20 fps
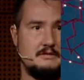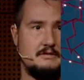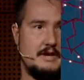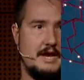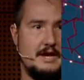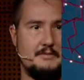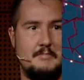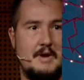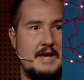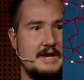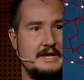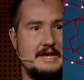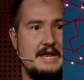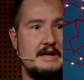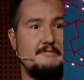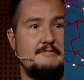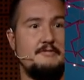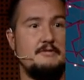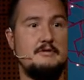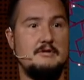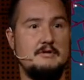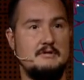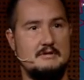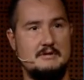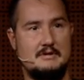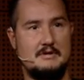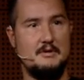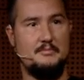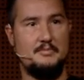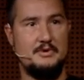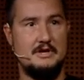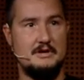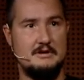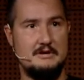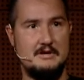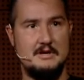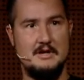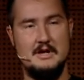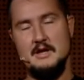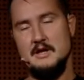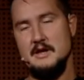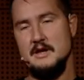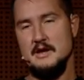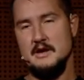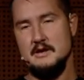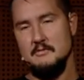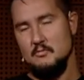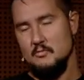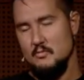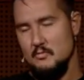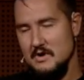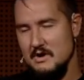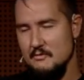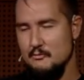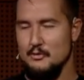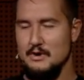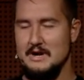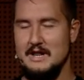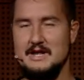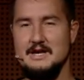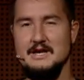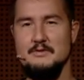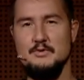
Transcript: It might never appear. If we're lucky,